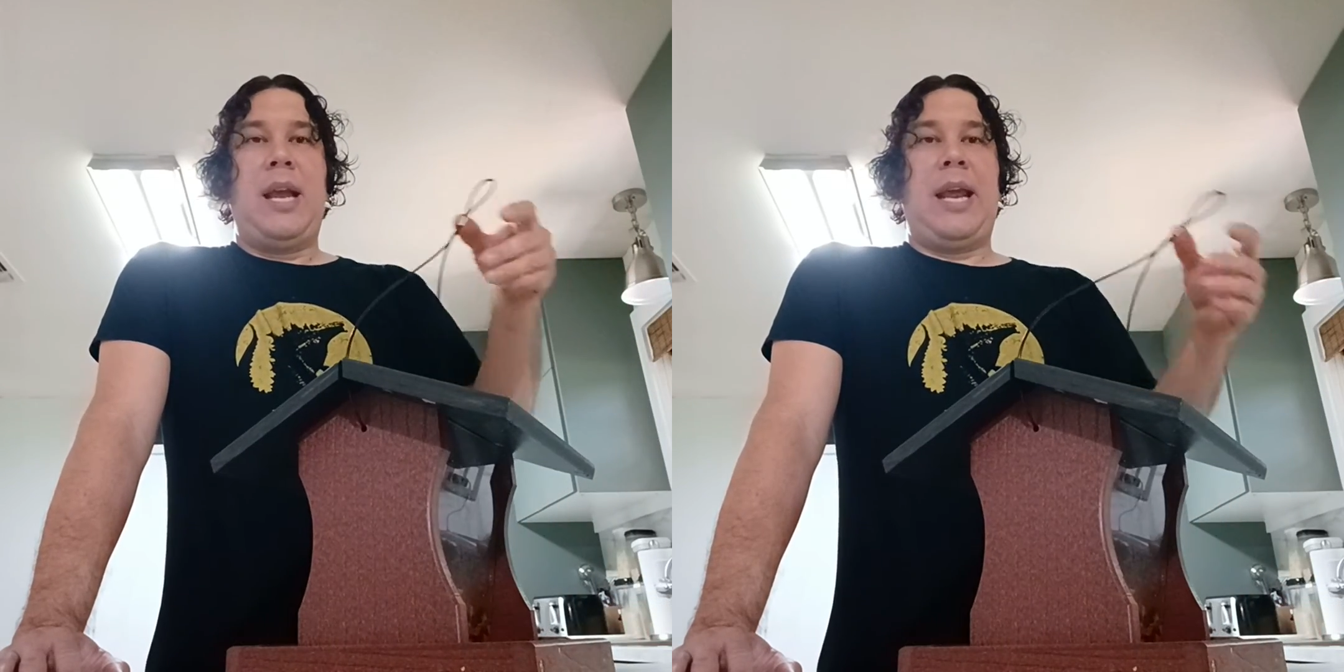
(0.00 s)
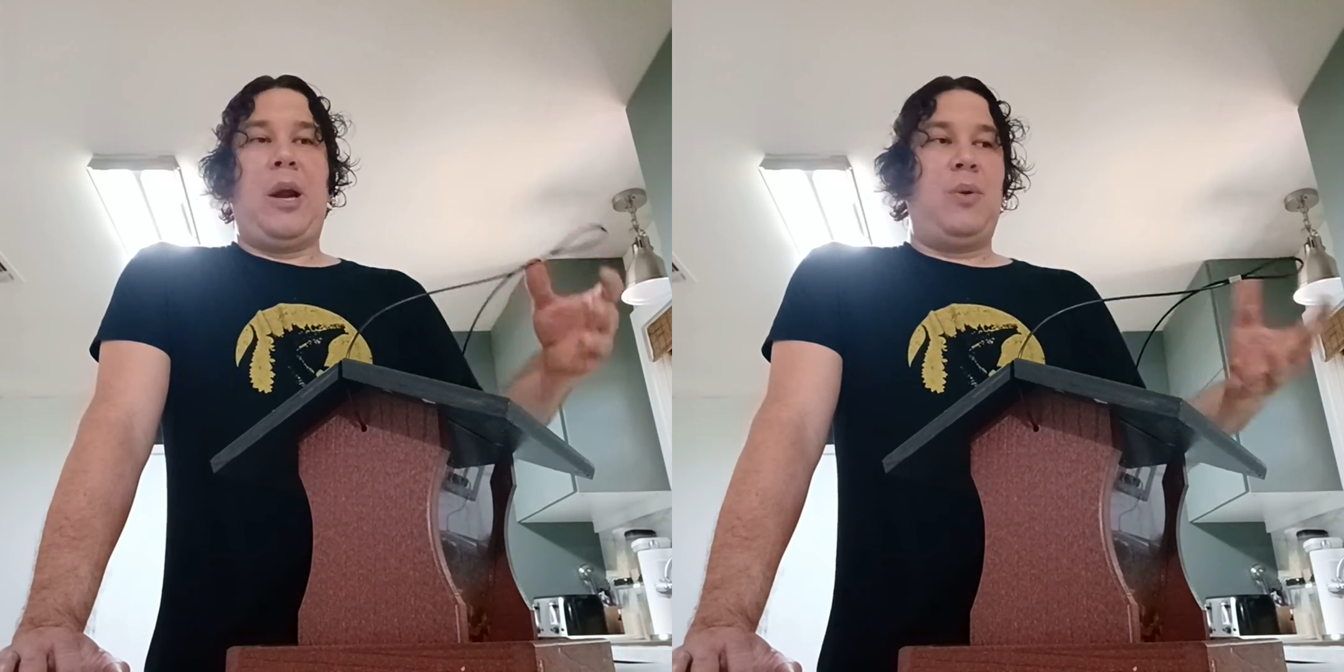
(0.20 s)

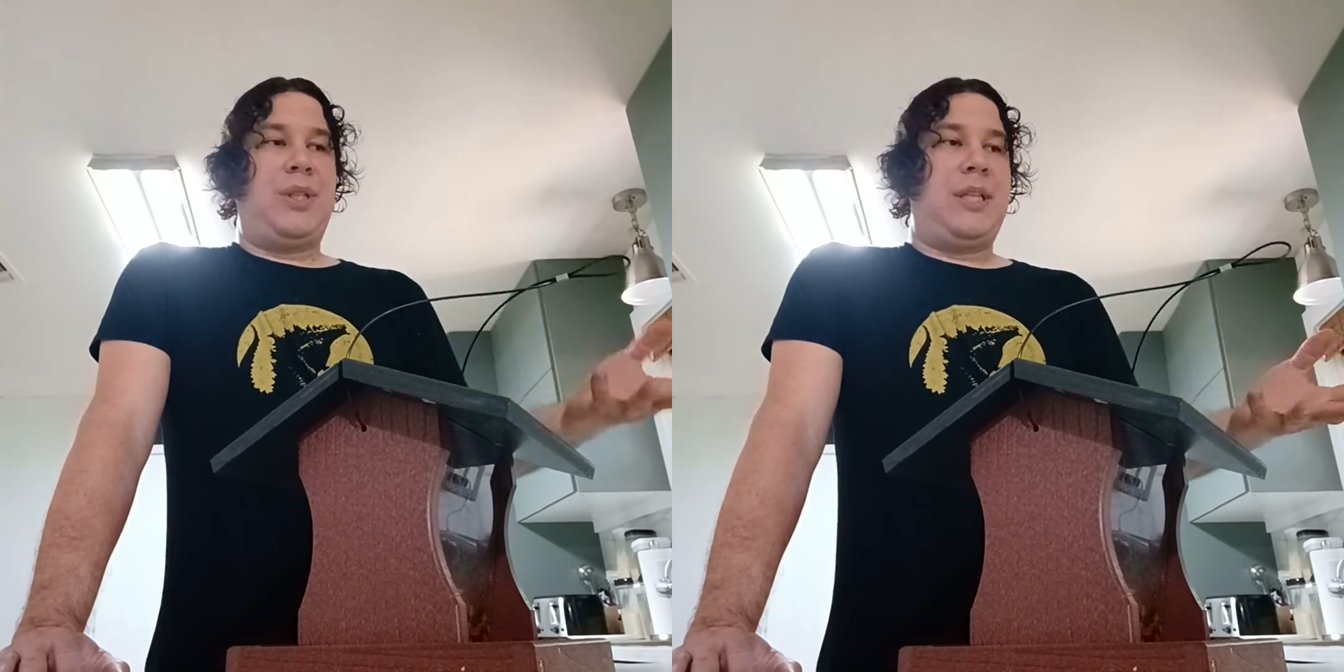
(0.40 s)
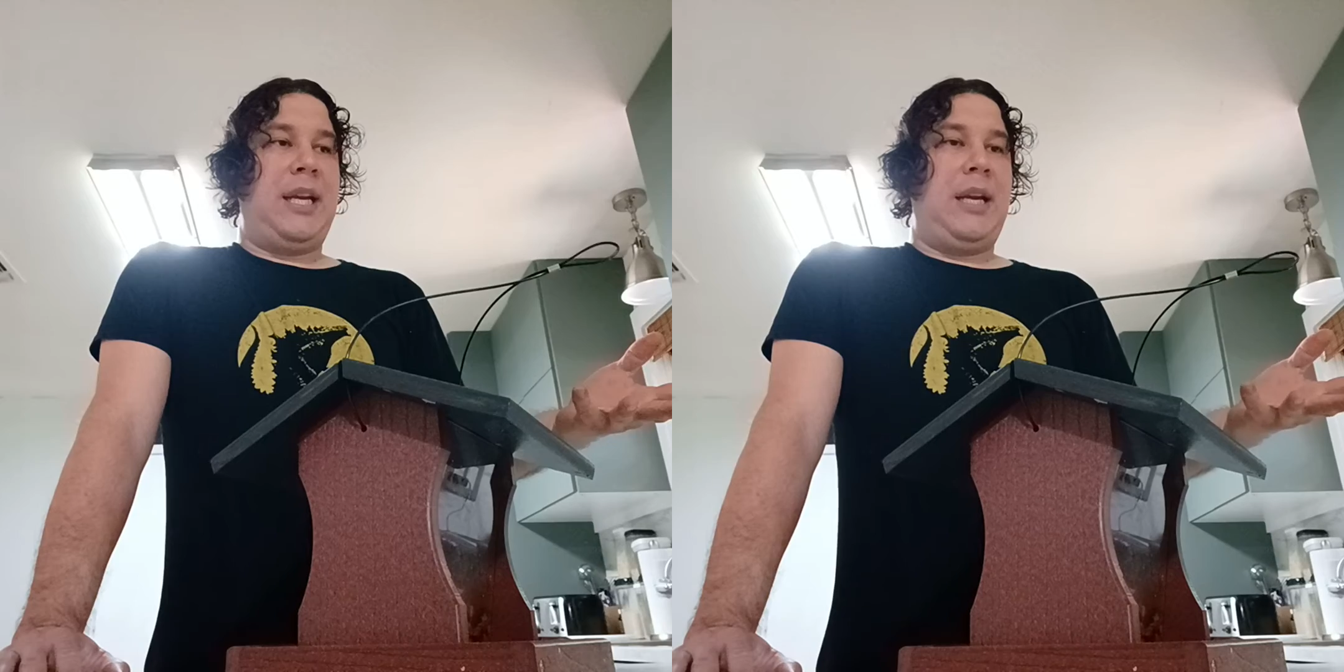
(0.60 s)
and I would
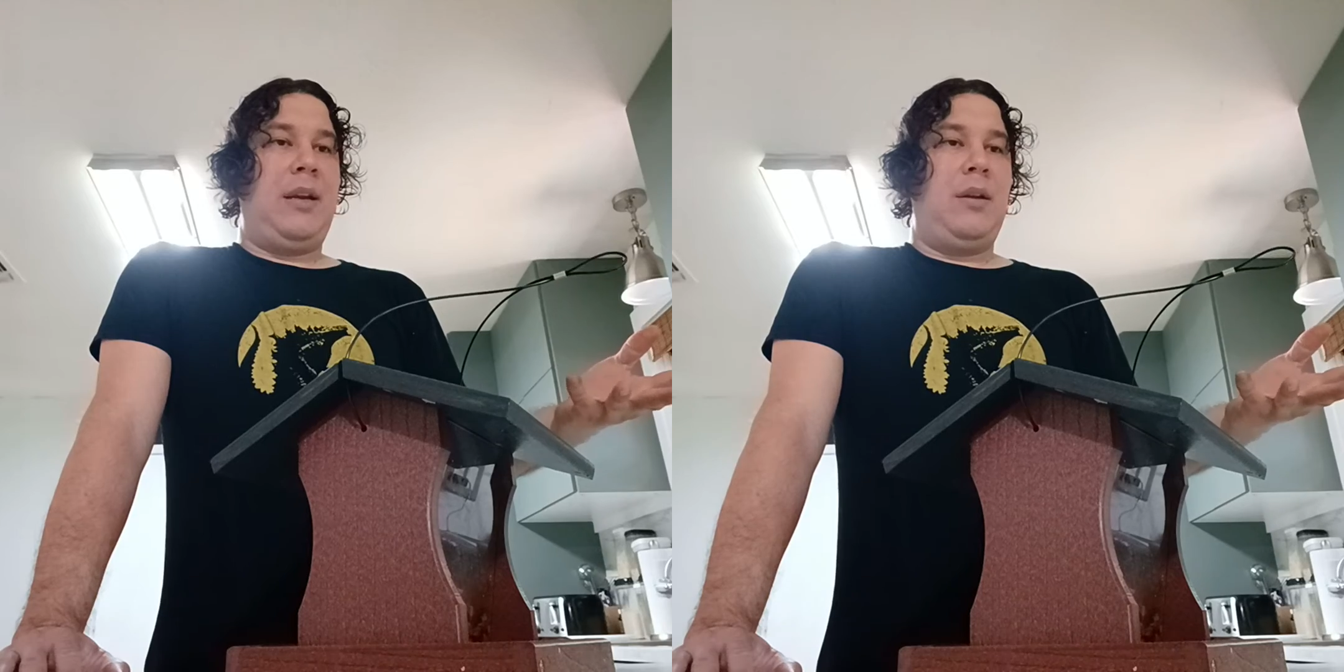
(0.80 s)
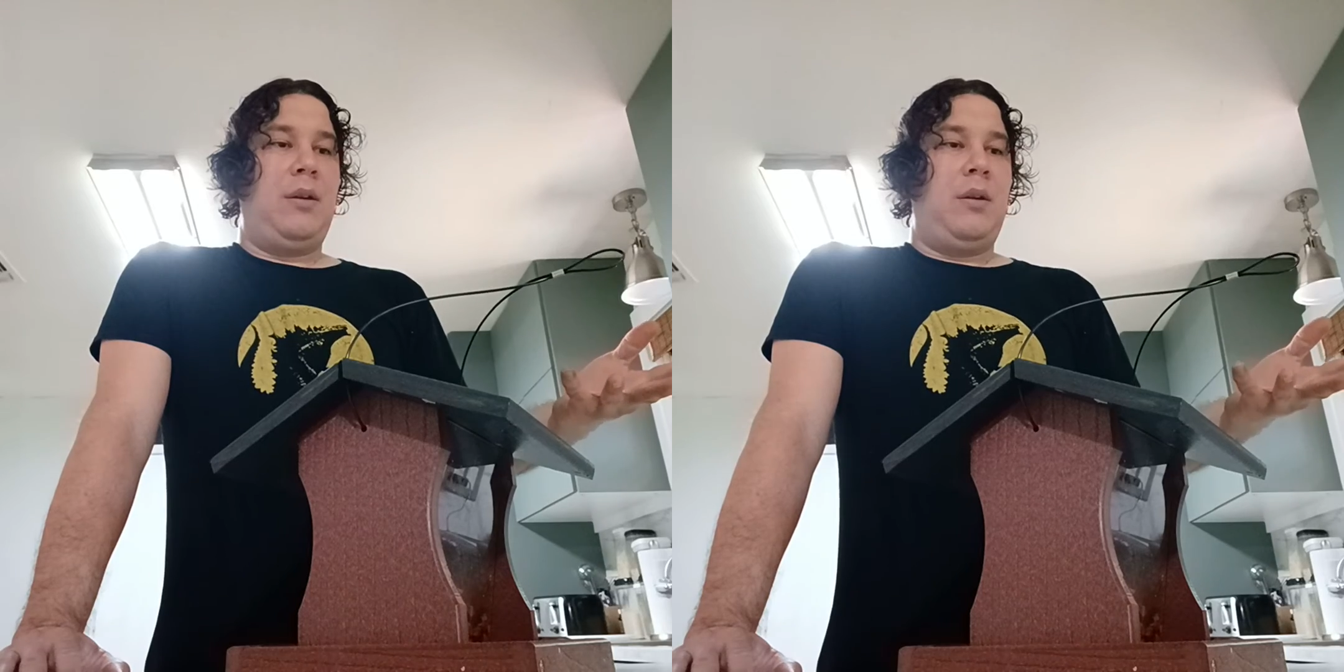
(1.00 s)

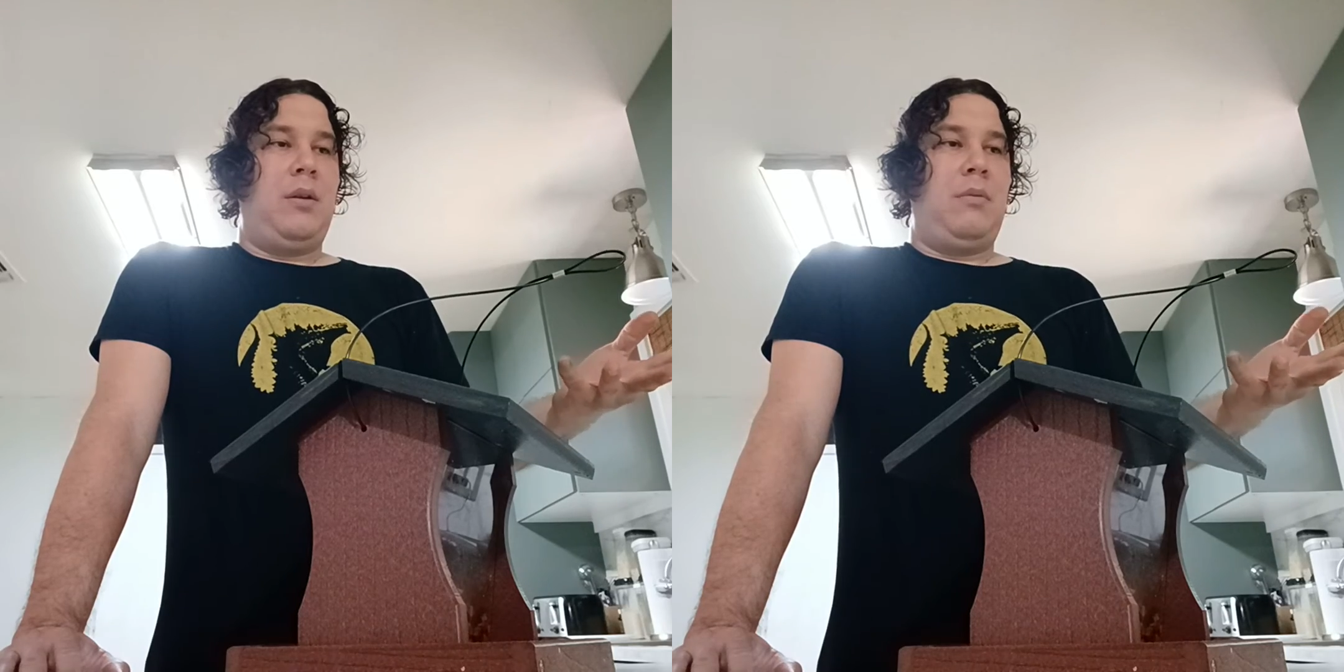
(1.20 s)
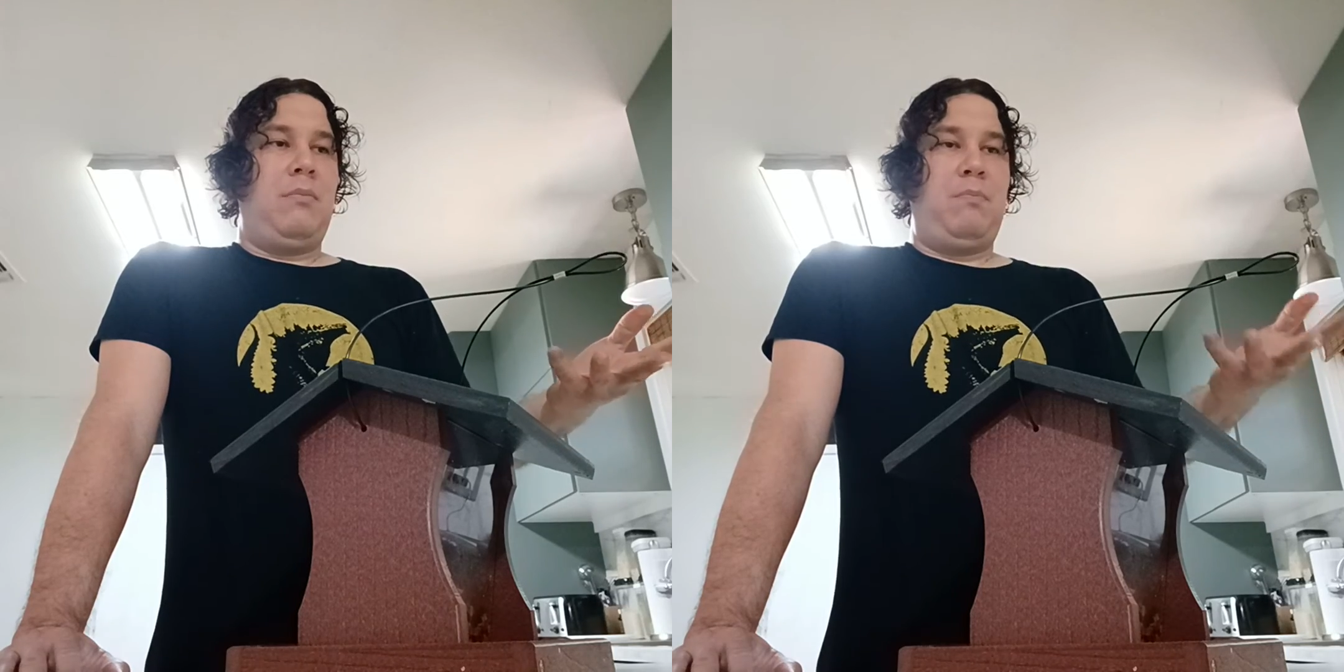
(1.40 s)
see
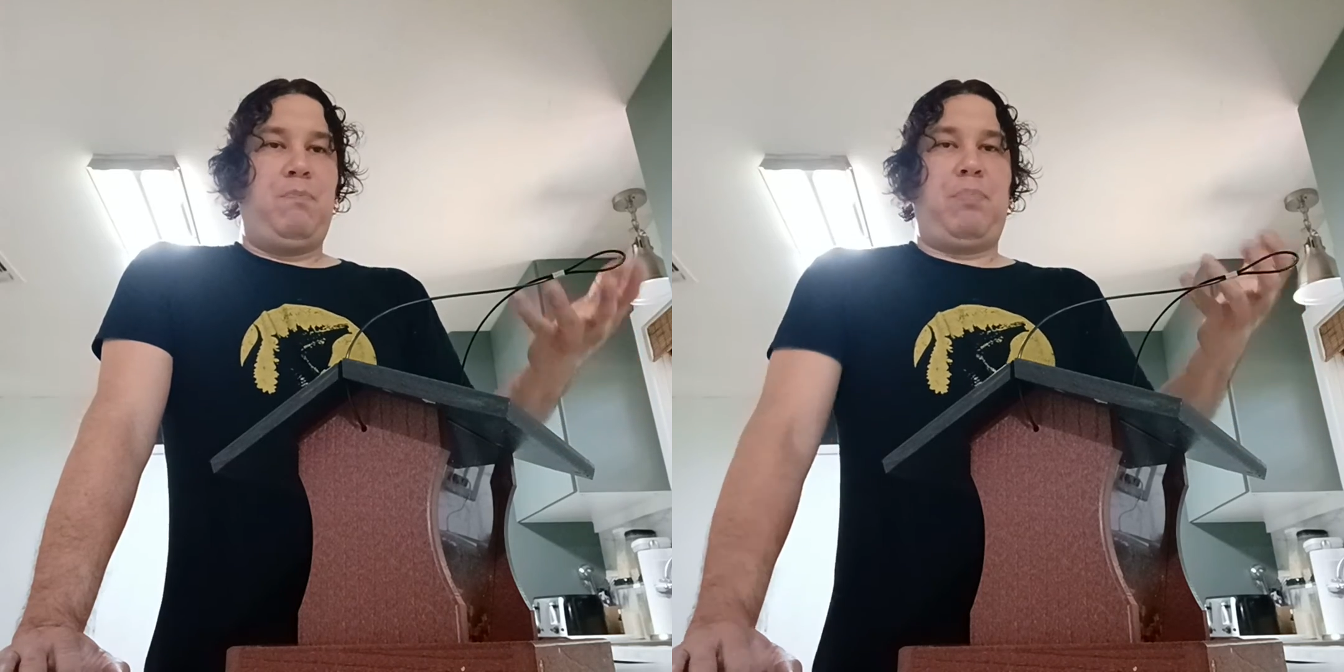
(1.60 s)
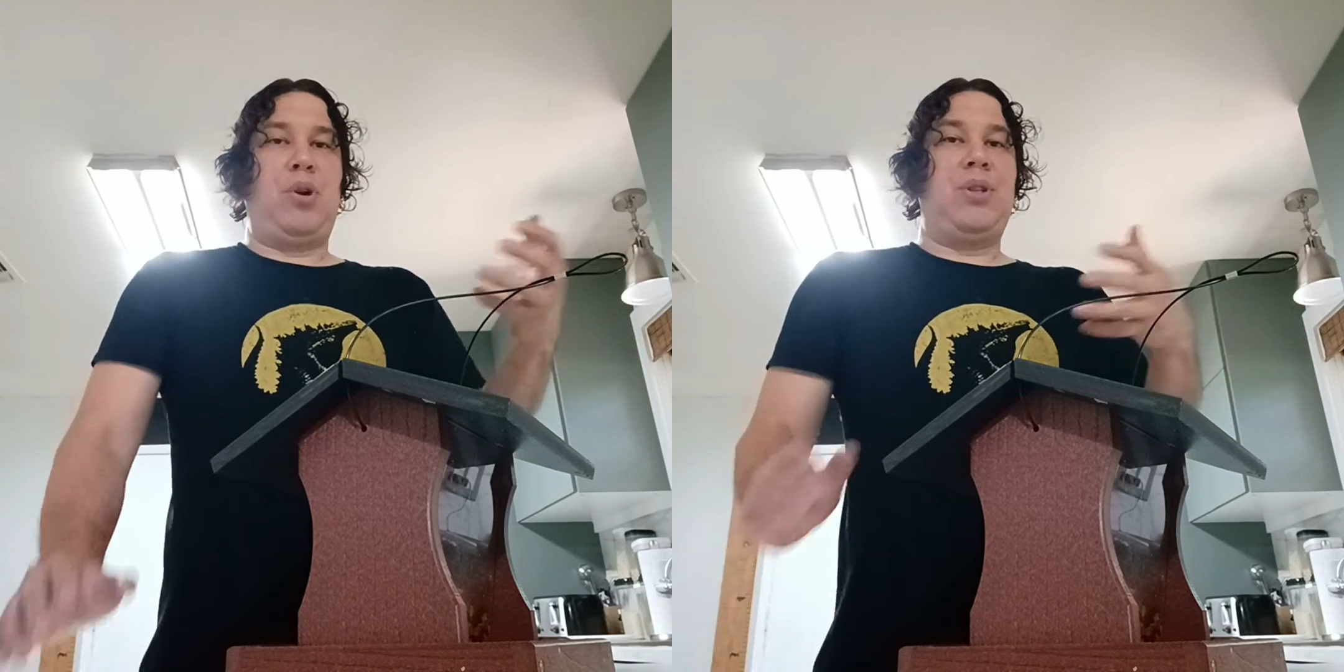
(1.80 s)

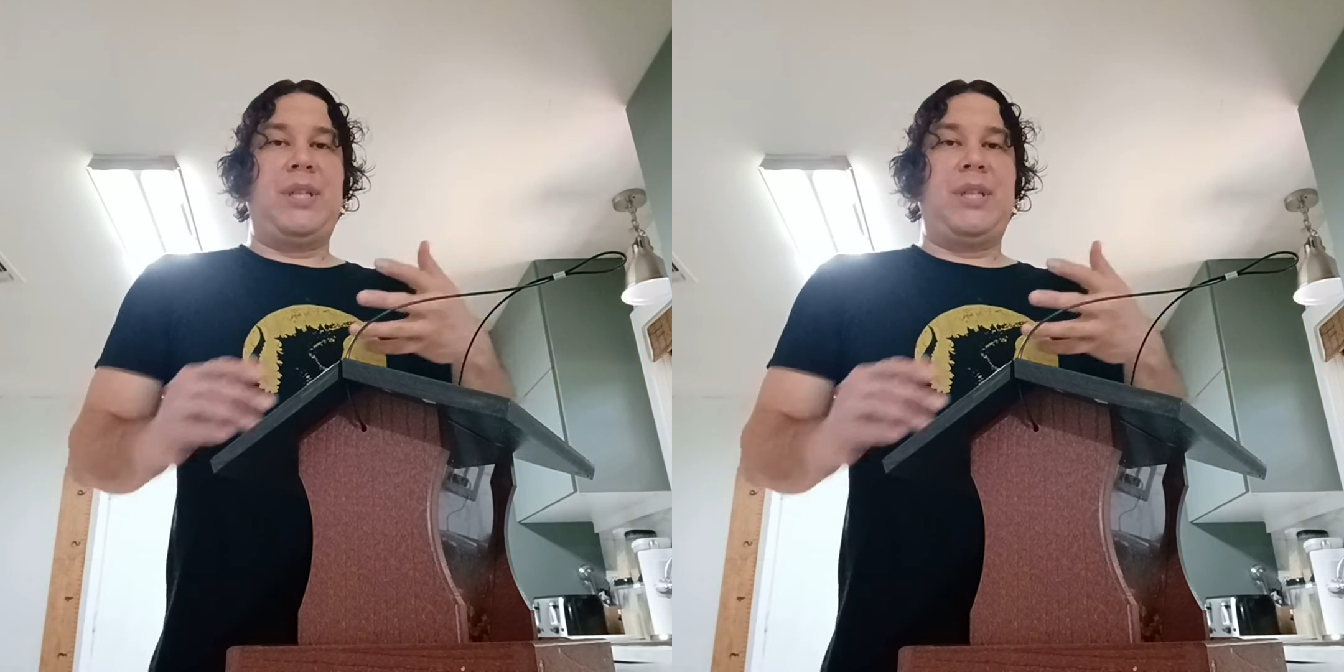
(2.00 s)
bird